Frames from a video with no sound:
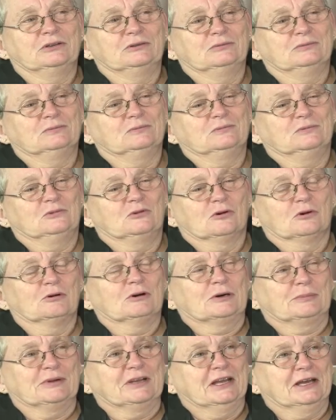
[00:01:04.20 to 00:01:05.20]
you grow
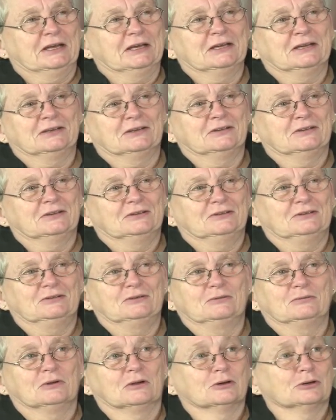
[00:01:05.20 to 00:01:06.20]
up in Aiken,
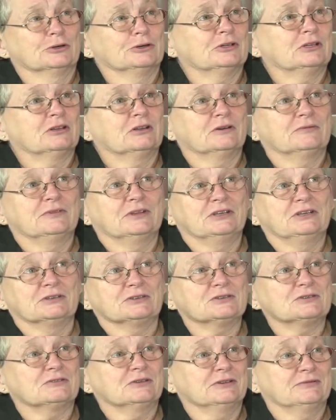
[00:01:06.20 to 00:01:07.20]
you learn to love the
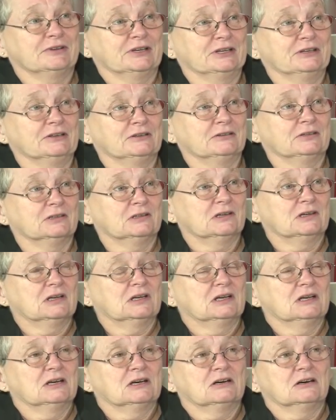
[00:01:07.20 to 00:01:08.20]
history of Aiken.
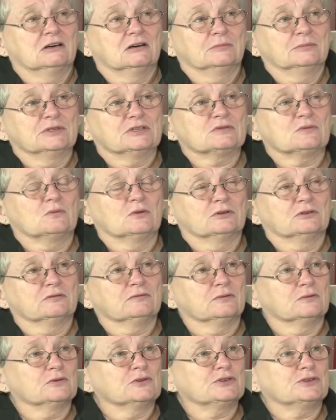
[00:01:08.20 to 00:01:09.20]
Um, it's a
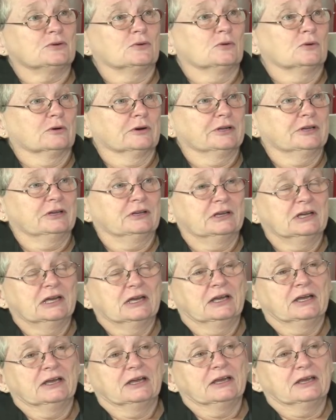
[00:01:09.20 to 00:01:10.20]
wonderful story.
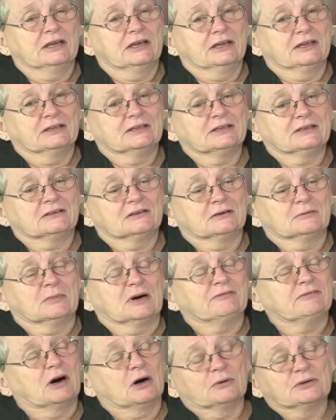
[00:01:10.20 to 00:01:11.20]
And um,
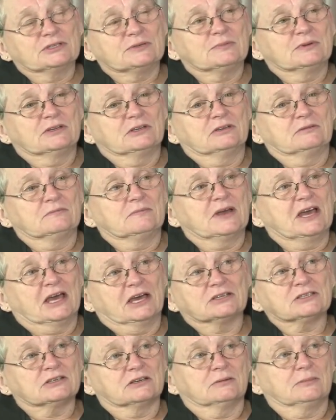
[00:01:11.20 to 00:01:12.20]
I've always been
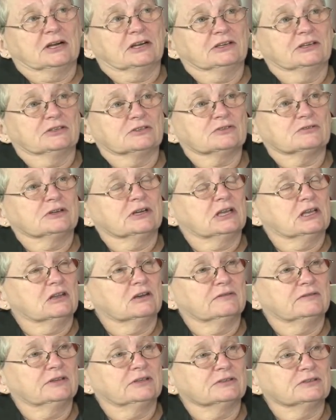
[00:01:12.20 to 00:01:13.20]
passionate about history. I
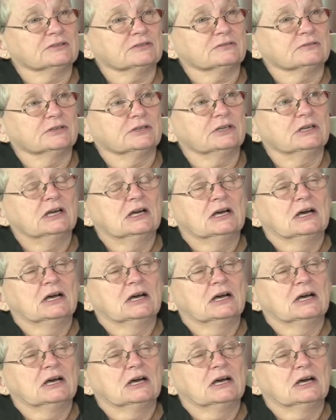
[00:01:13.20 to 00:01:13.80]
love history.